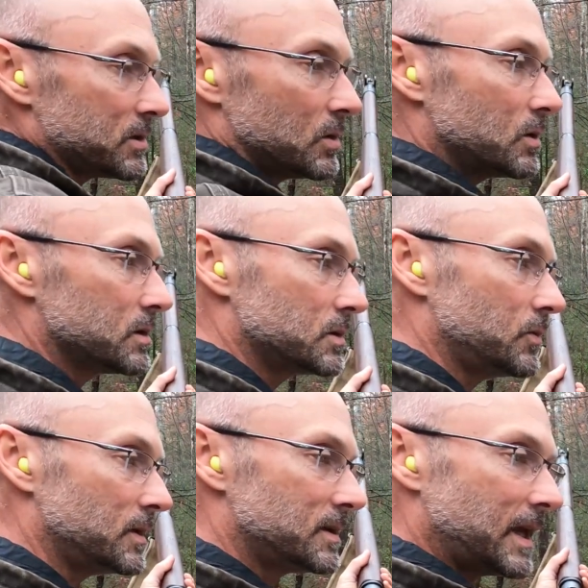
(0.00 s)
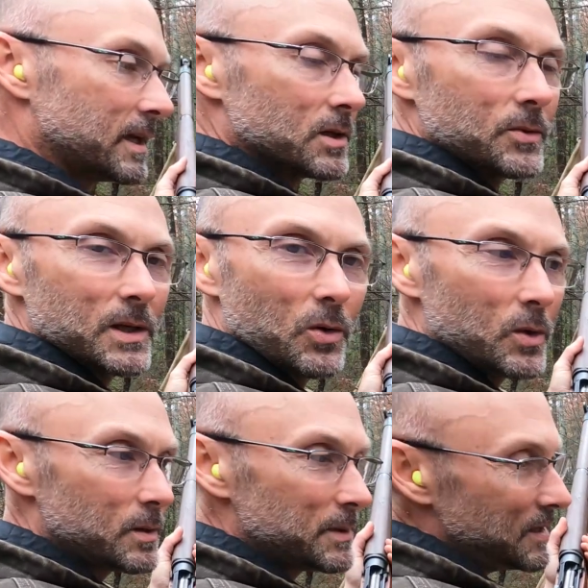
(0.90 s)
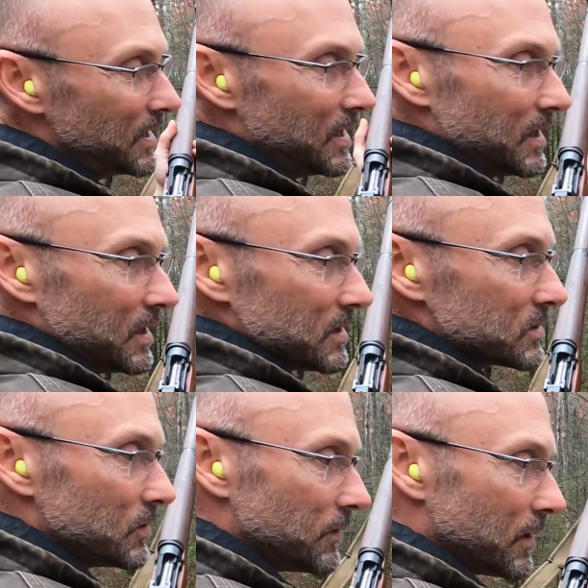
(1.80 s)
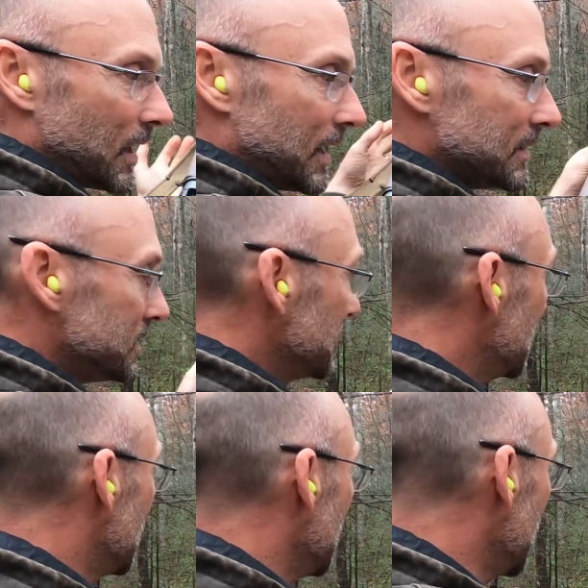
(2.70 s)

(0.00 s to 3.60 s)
shoulder is the one taking the recoil, but so far, guys, the